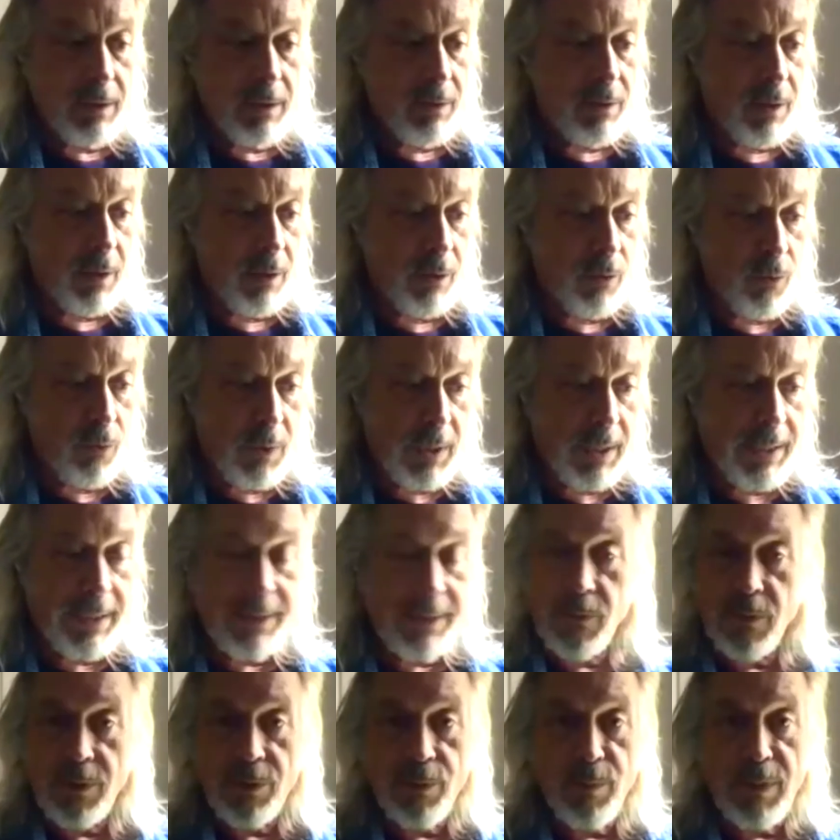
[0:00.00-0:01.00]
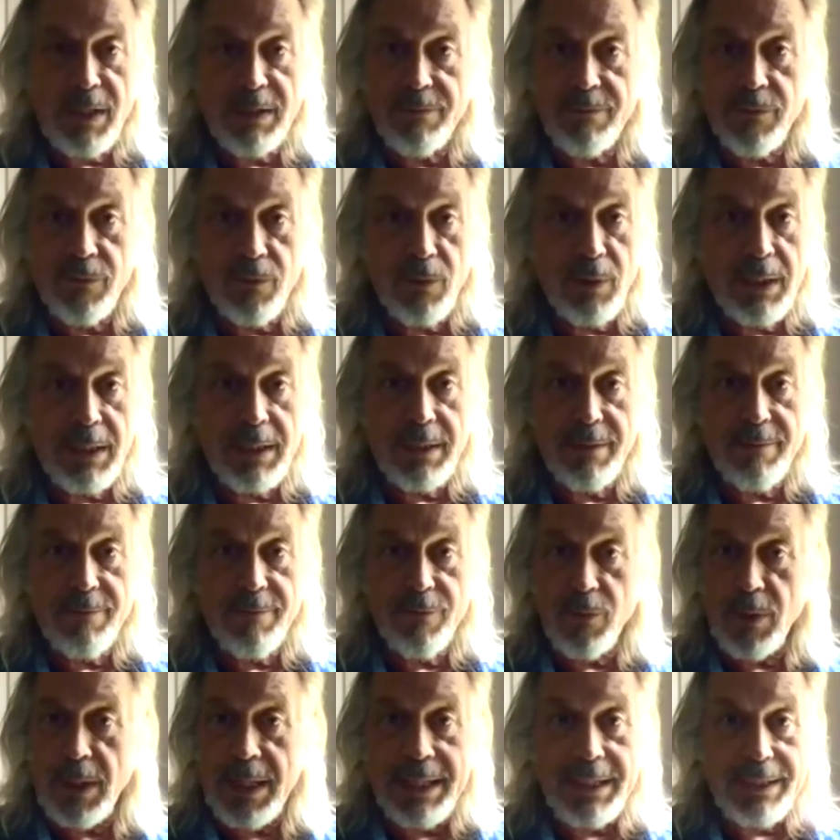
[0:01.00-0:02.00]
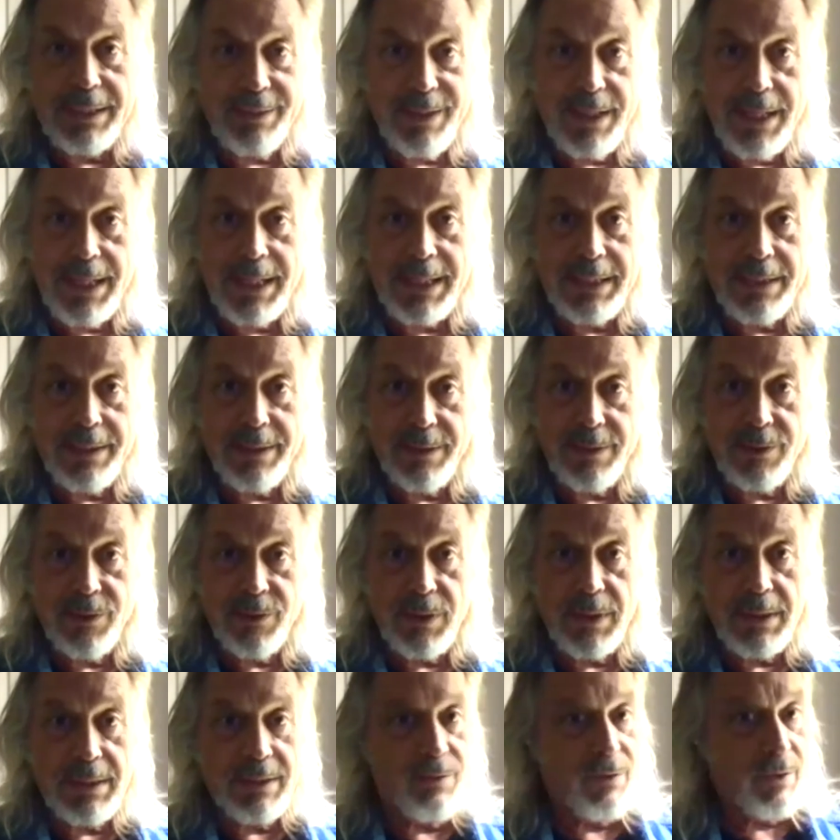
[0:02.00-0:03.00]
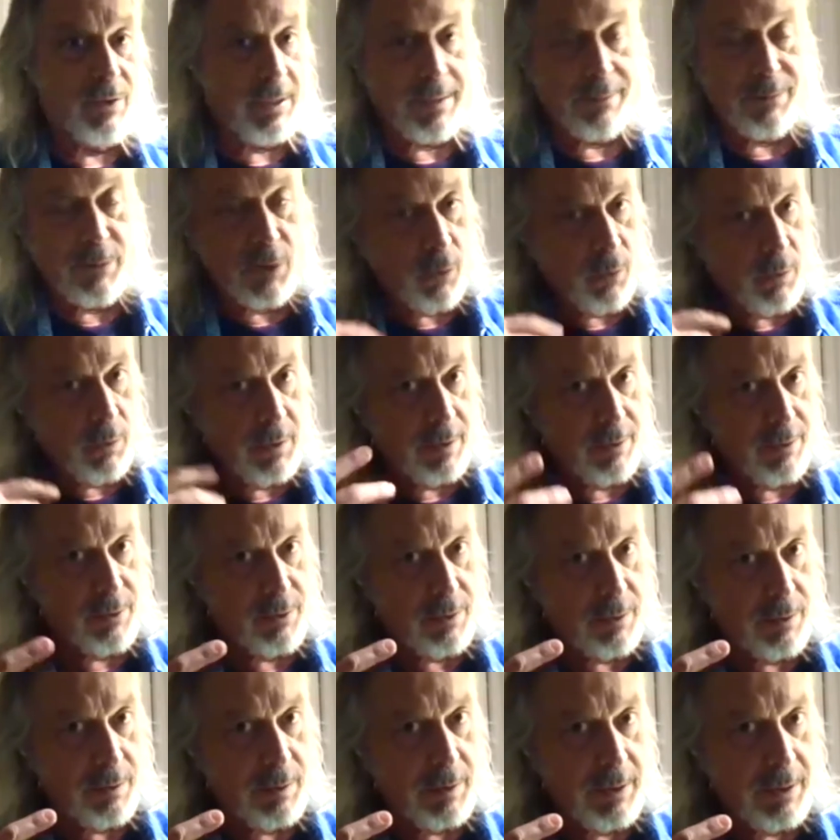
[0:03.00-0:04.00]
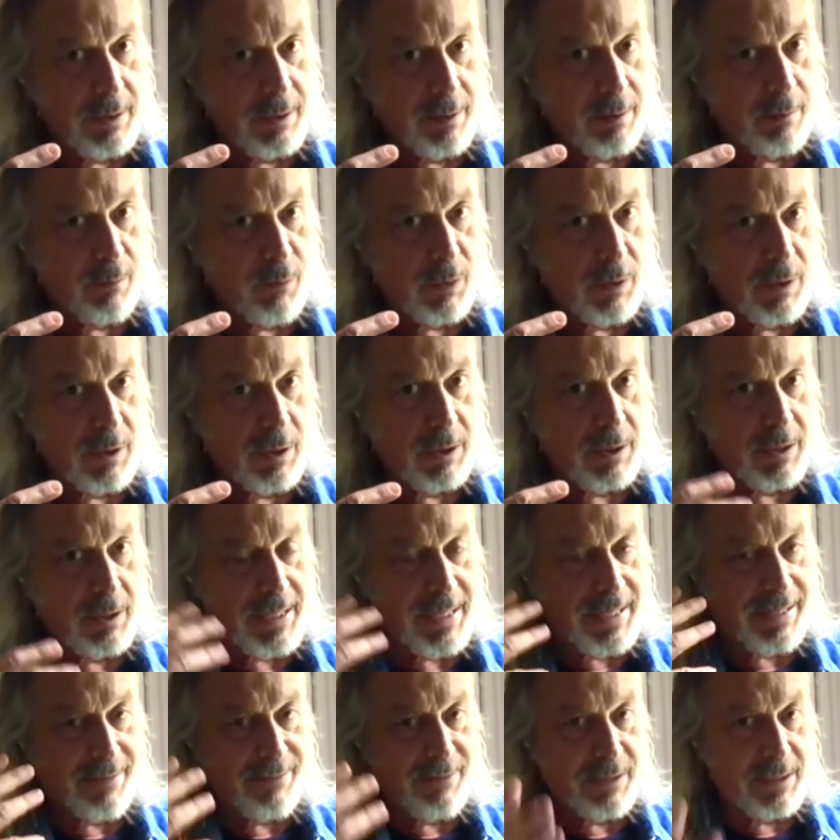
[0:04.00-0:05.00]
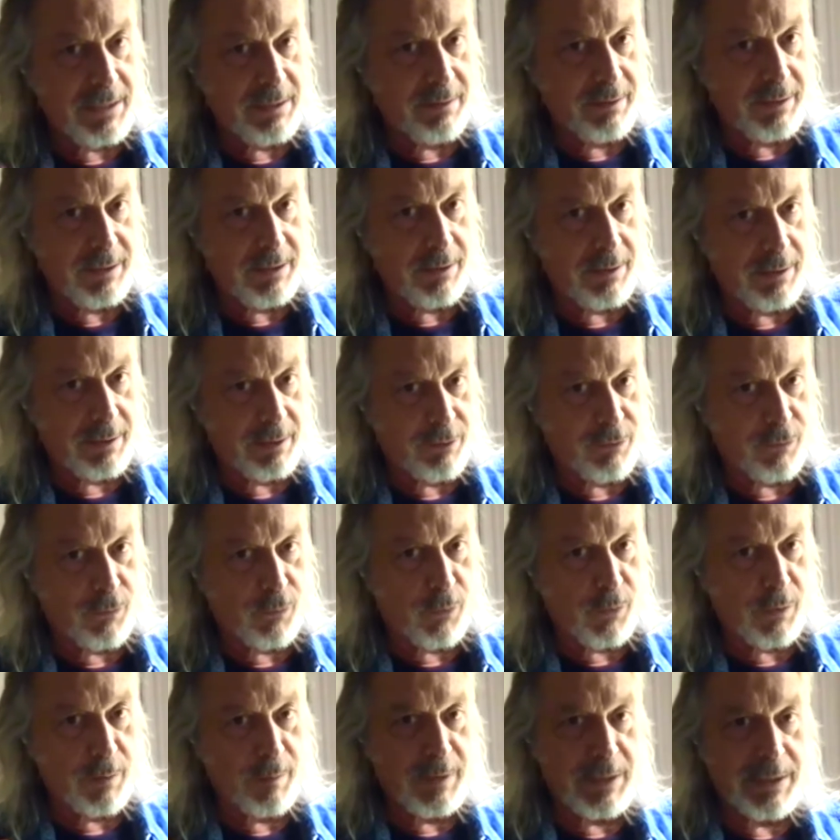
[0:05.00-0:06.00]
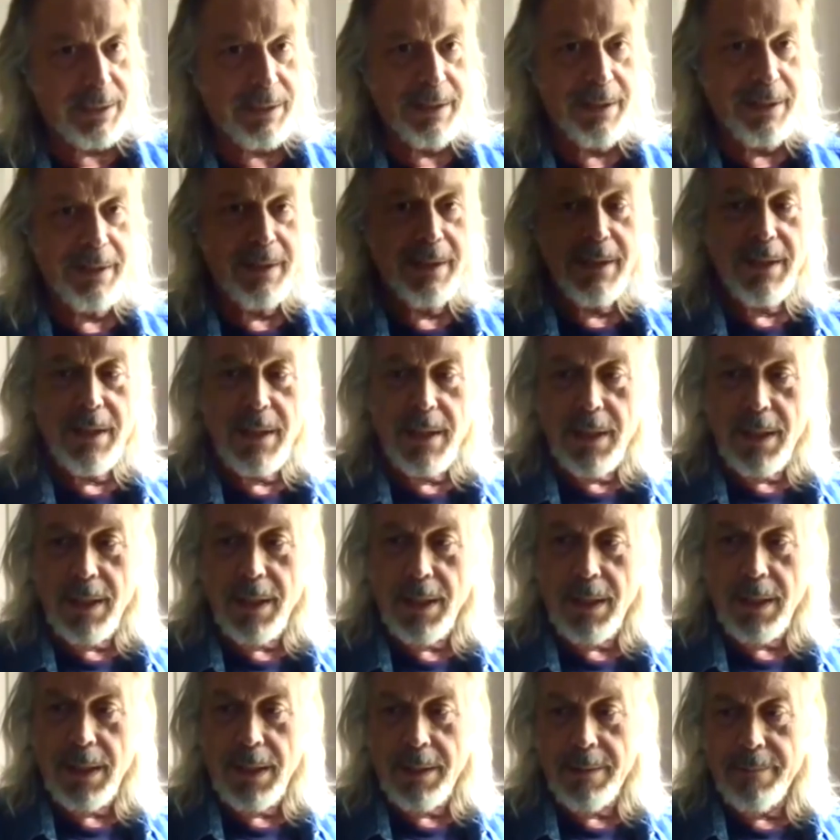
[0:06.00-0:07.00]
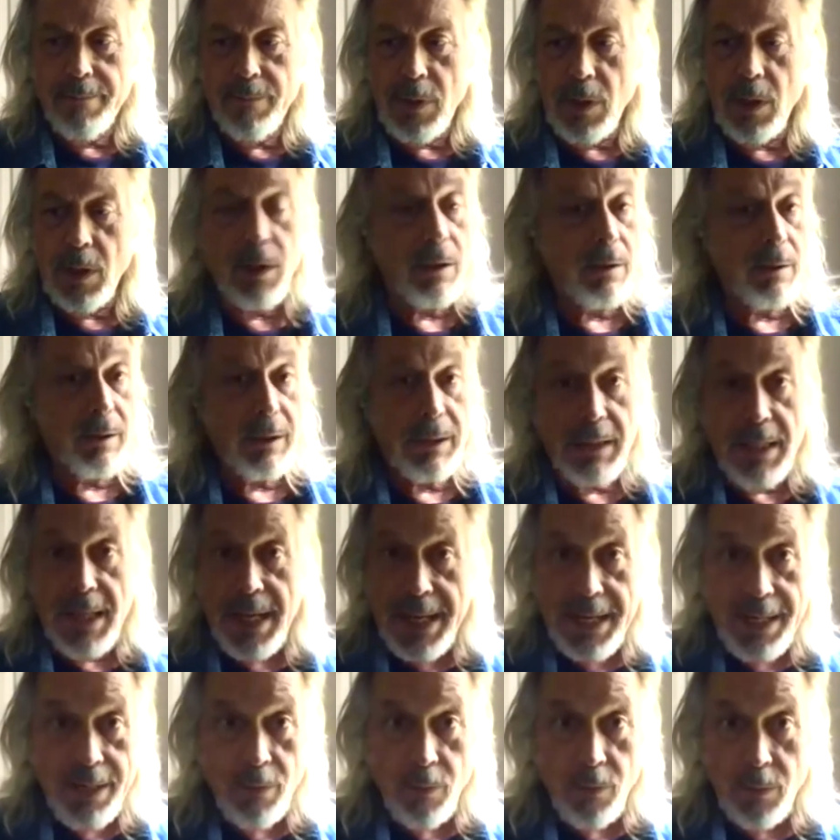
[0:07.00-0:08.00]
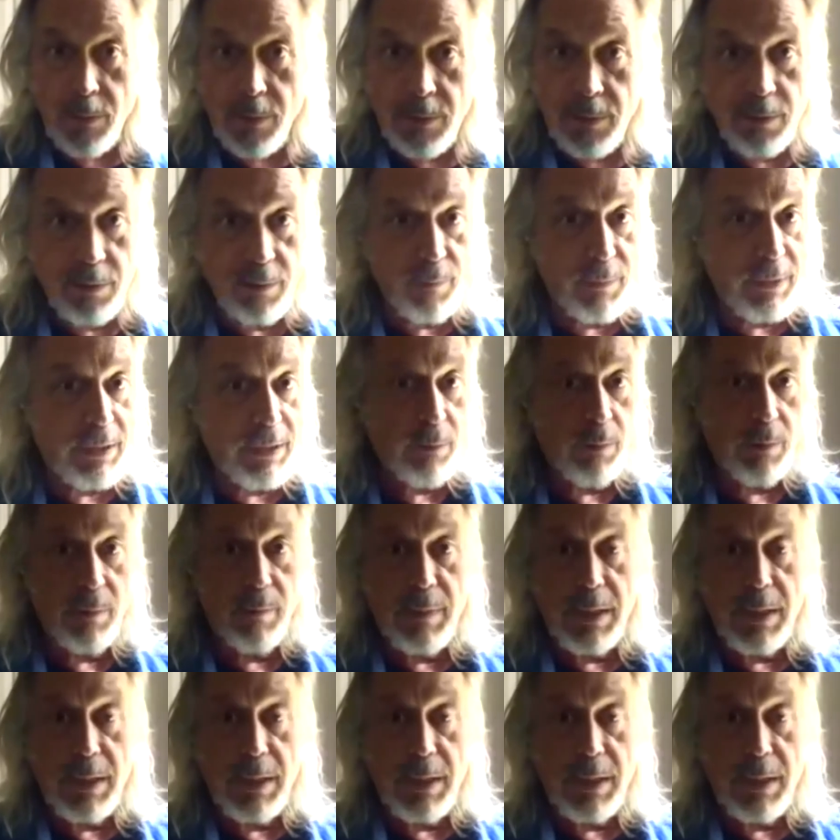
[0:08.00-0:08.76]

co-write with my friend Frank Dykes, and I'd say, "I'm going to the studio tomorrow. Do you have any lyrics for me?" Harlan Howard, Melba